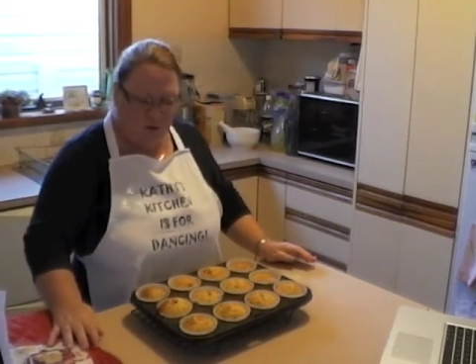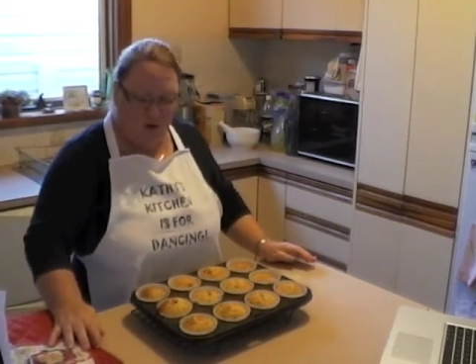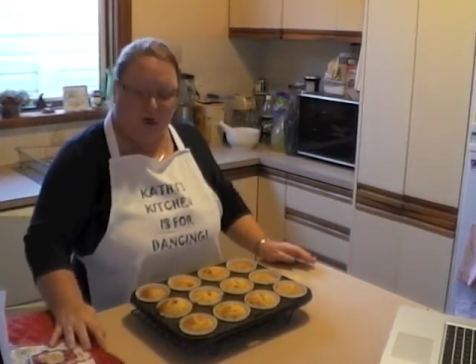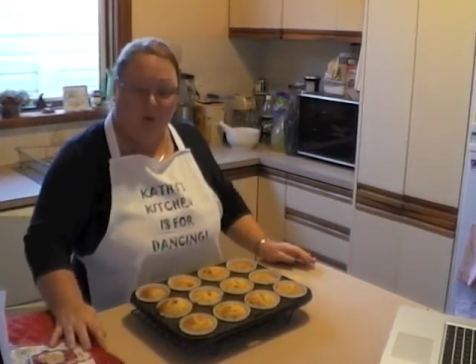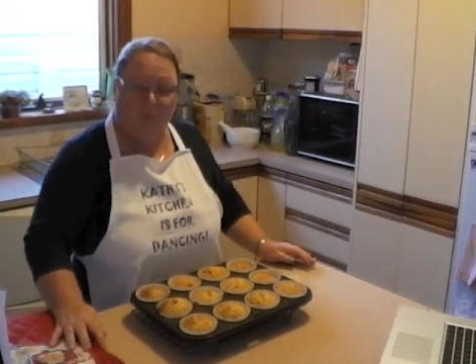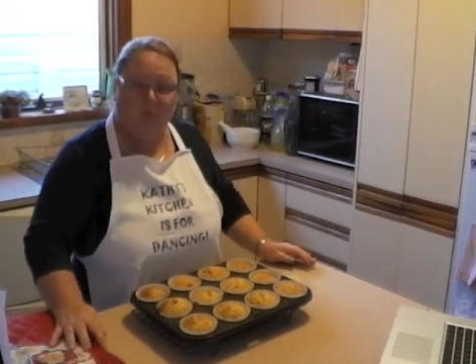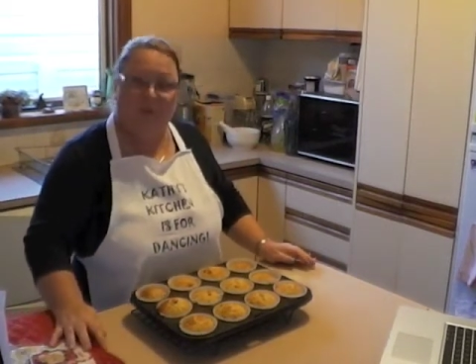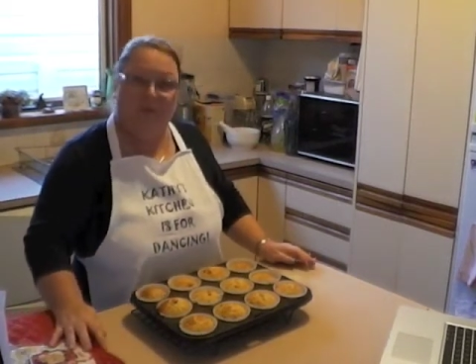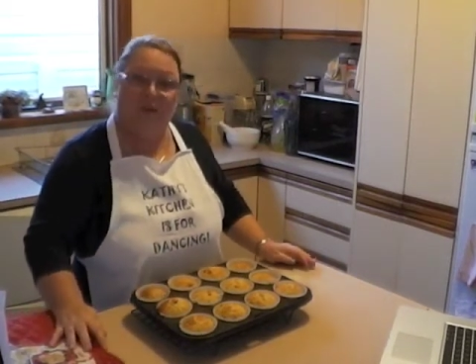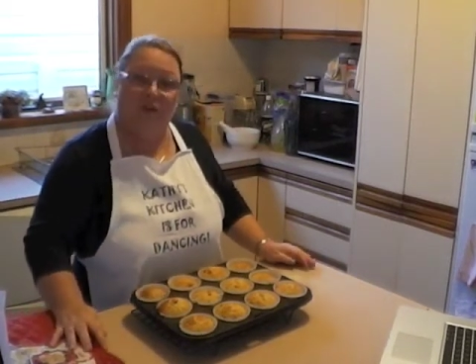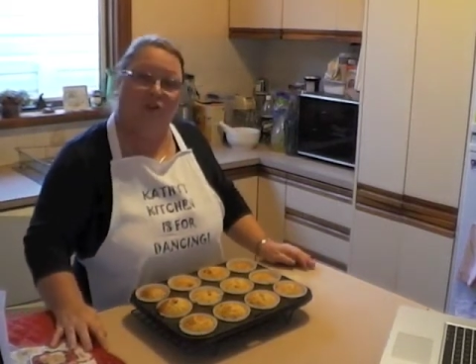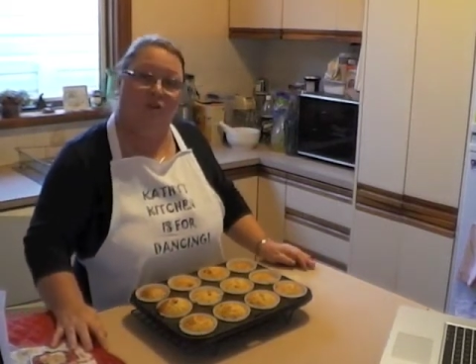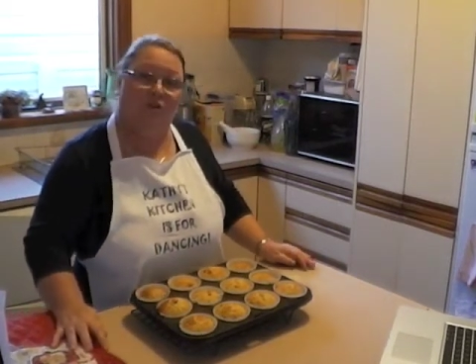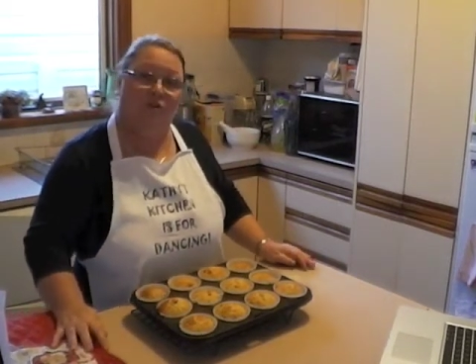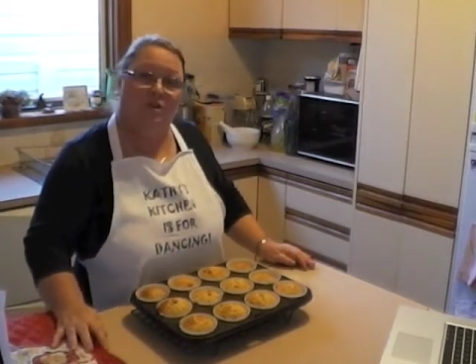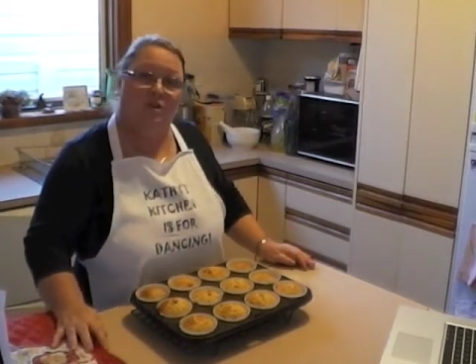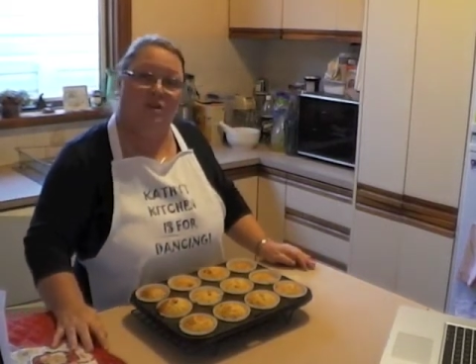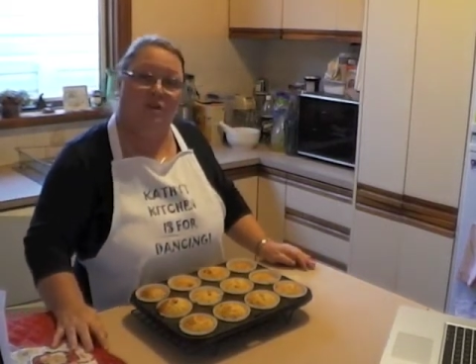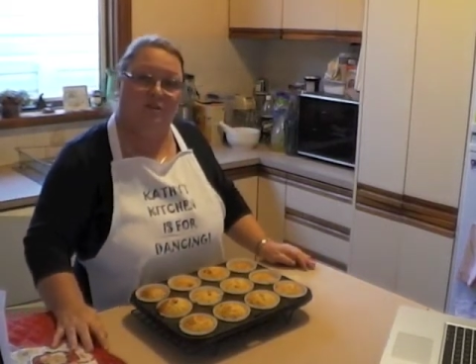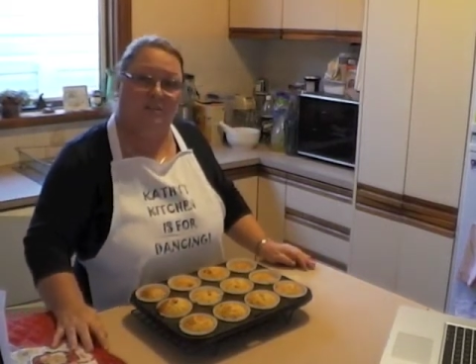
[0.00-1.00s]
And when they're
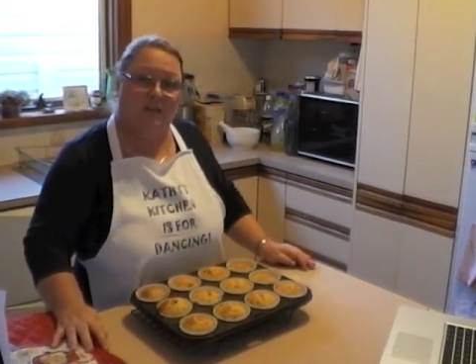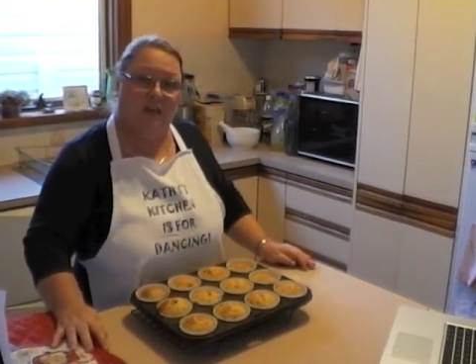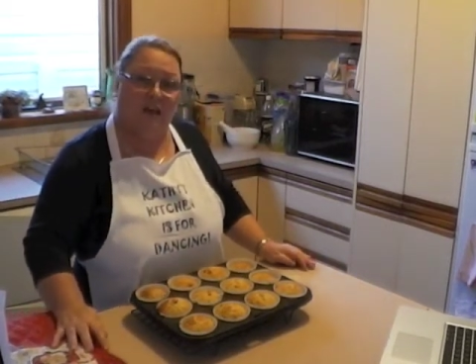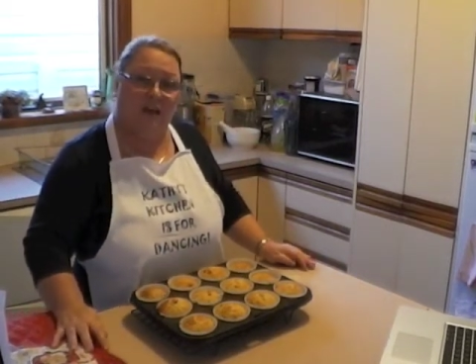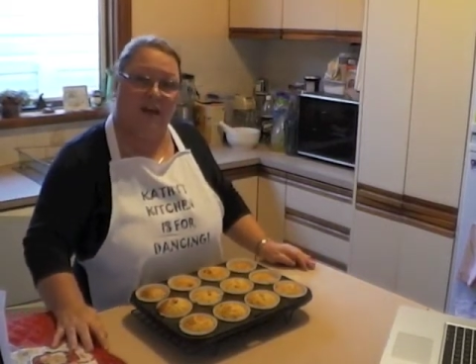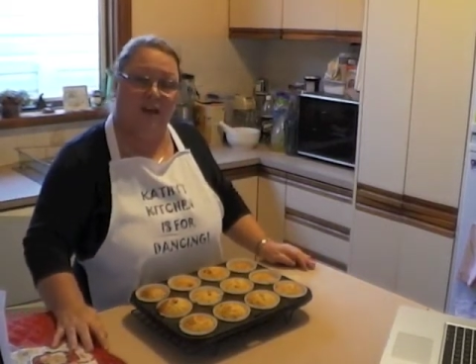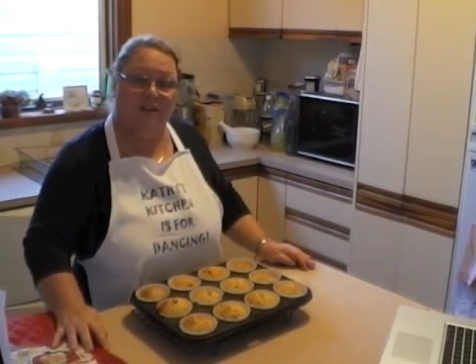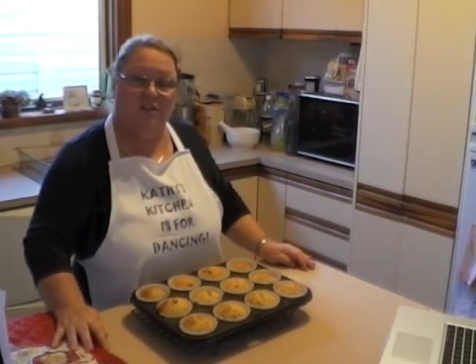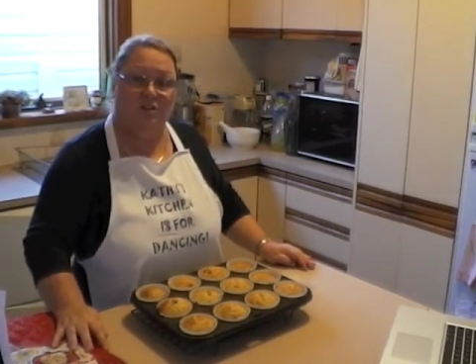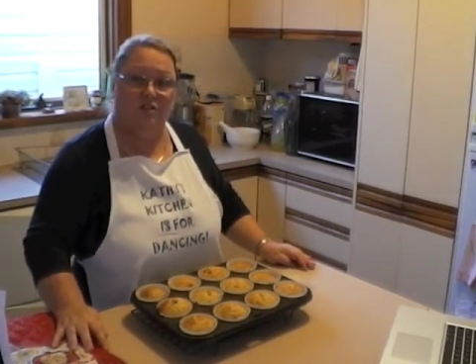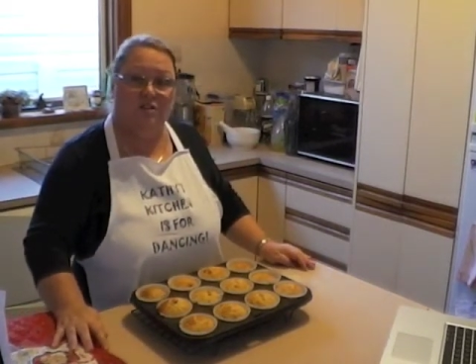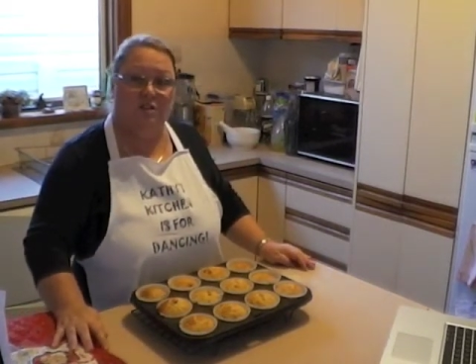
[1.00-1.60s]
cool enough to handle,